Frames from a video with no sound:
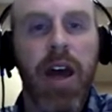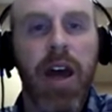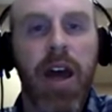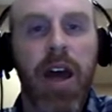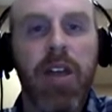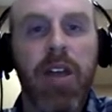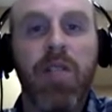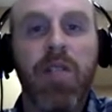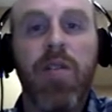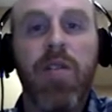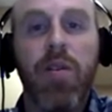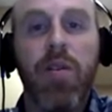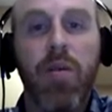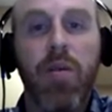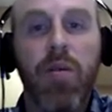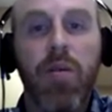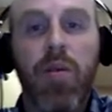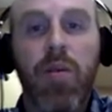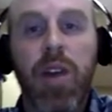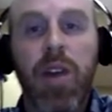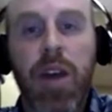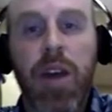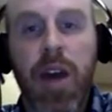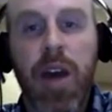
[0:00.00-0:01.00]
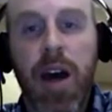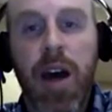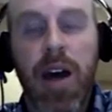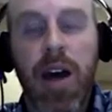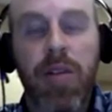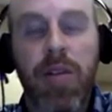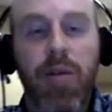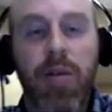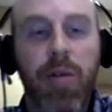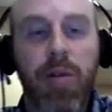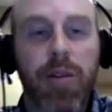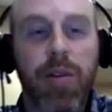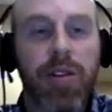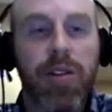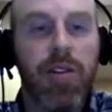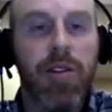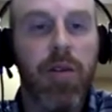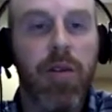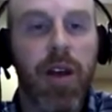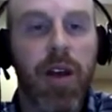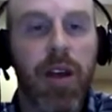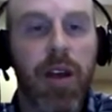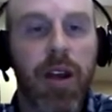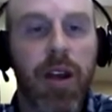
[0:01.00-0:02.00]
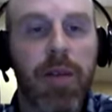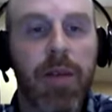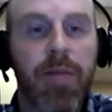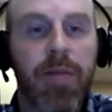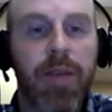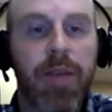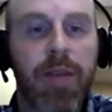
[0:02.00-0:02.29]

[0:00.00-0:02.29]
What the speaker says: and do the high throughput screening.